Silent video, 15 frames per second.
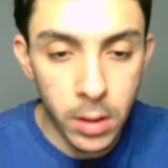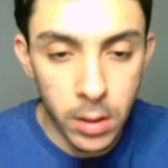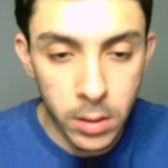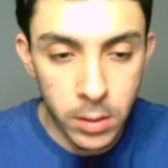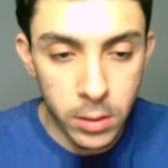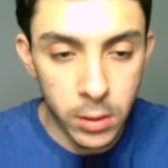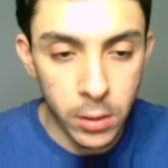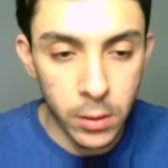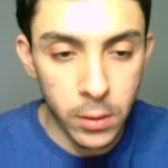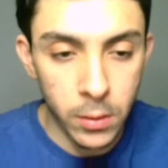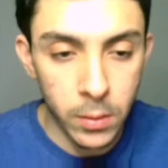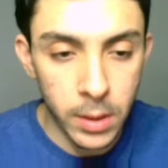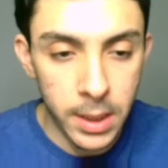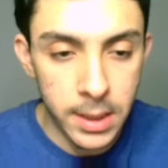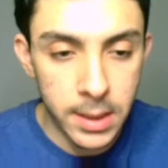So
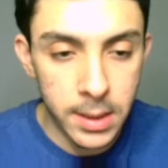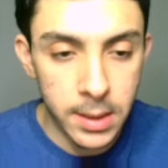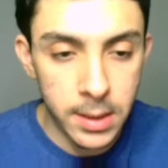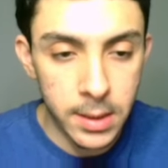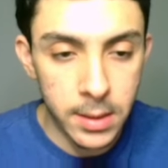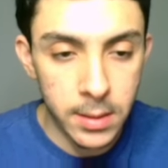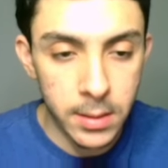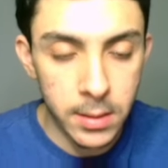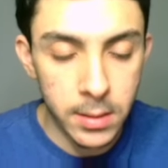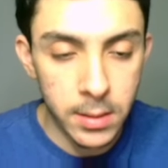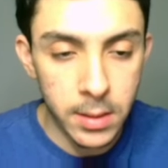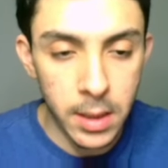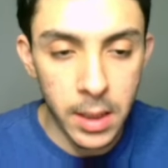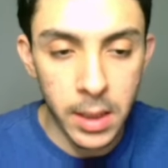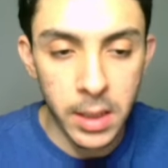let's
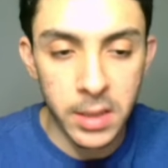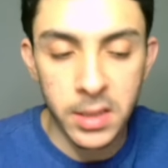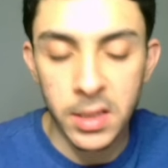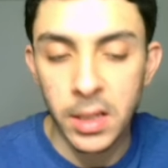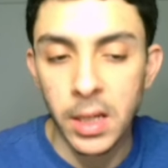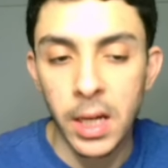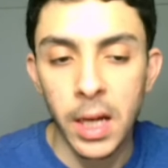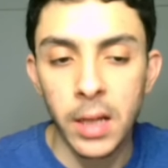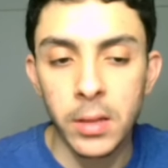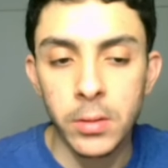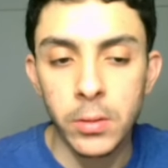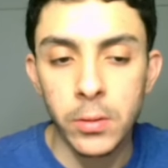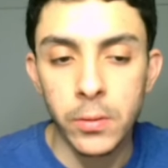say it's a calendar,